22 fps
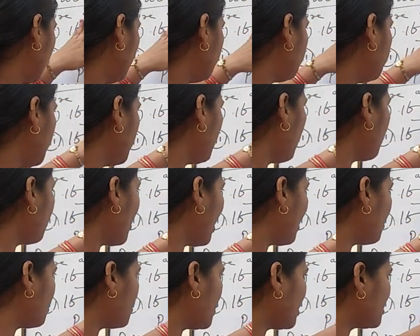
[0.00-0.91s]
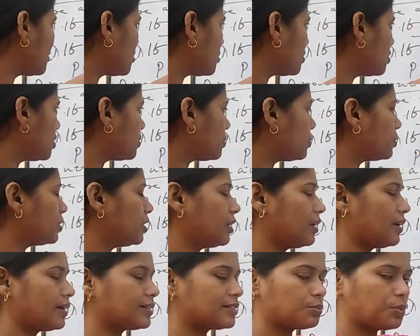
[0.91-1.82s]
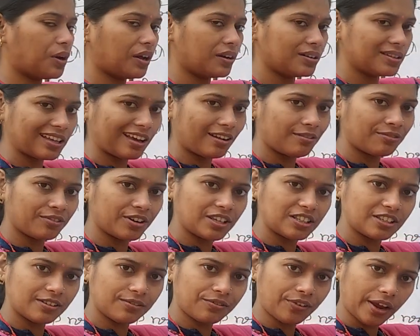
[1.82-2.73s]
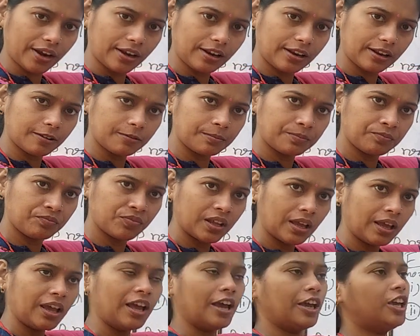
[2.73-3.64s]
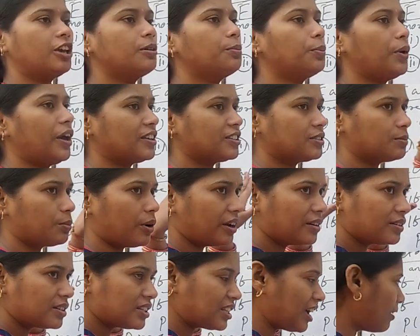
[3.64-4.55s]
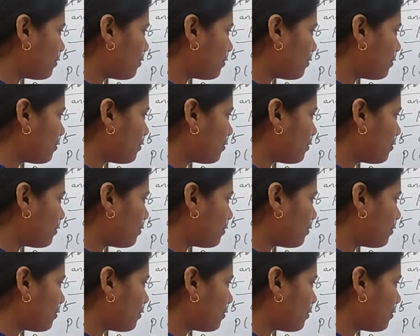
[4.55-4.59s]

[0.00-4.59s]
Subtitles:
if p of alpha is 0, then x minus alpha is a factor. If x minus